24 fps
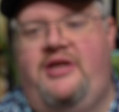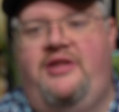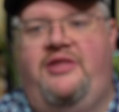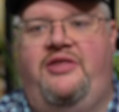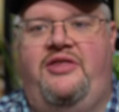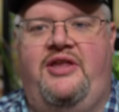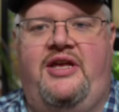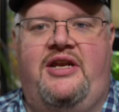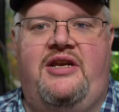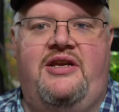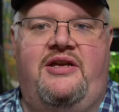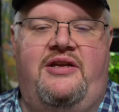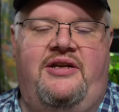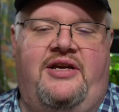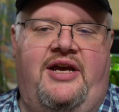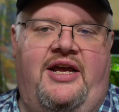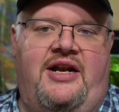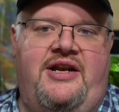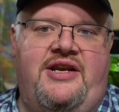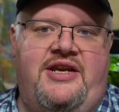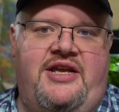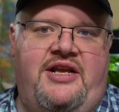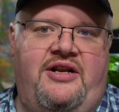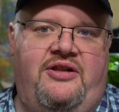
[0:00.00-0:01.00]
thin,
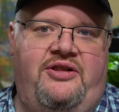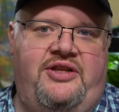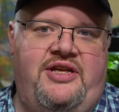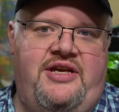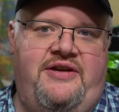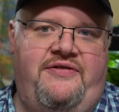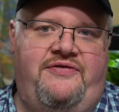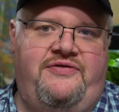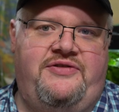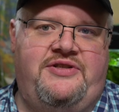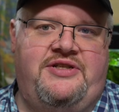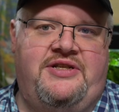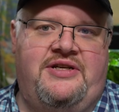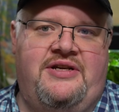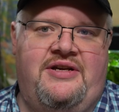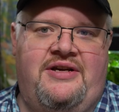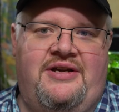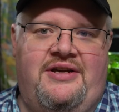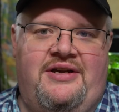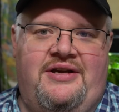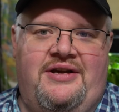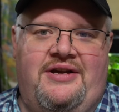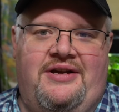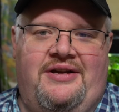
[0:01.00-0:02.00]
kind of needle-leafed
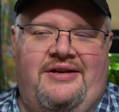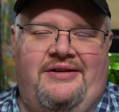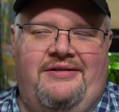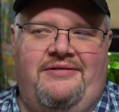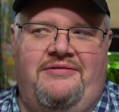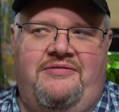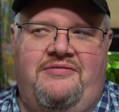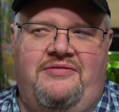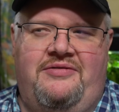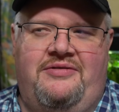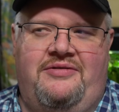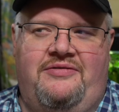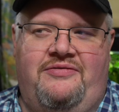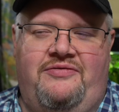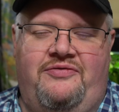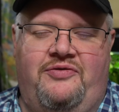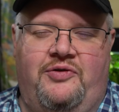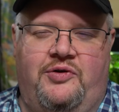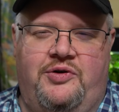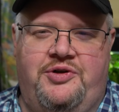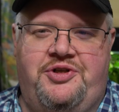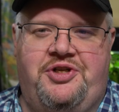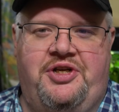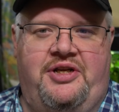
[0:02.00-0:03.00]

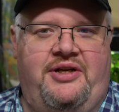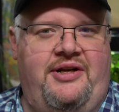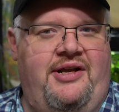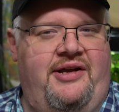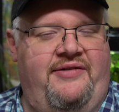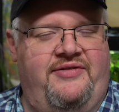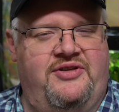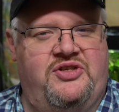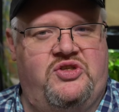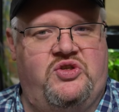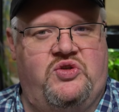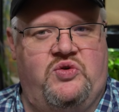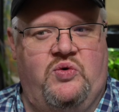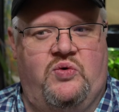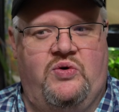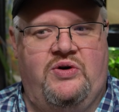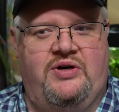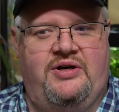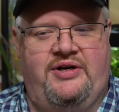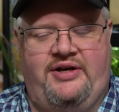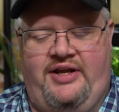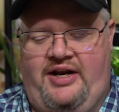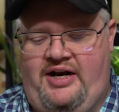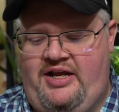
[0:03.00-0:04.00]
version of a
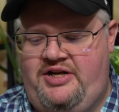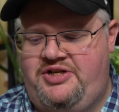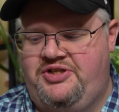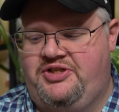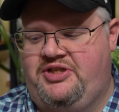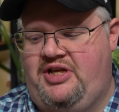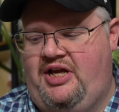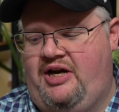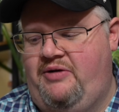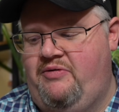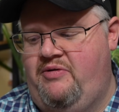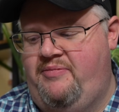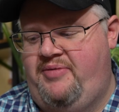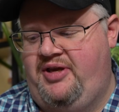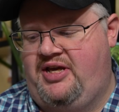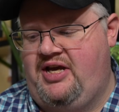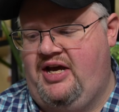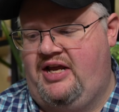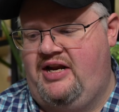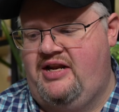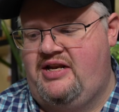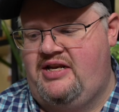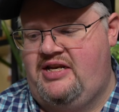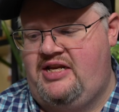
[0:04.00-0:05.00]
sword, and I just thought it would be
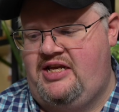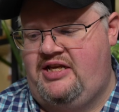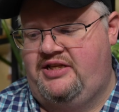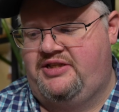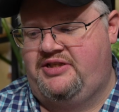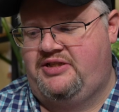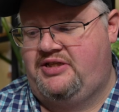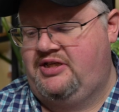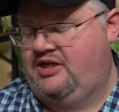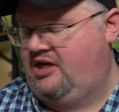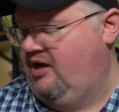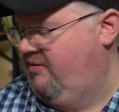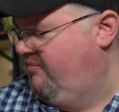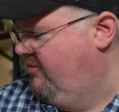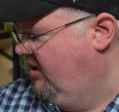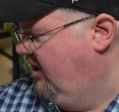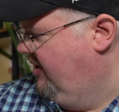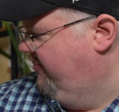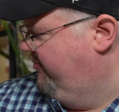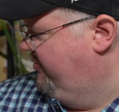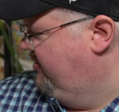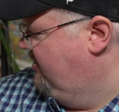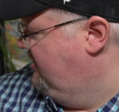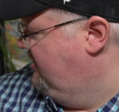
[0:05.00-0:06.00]
kind of neat to come up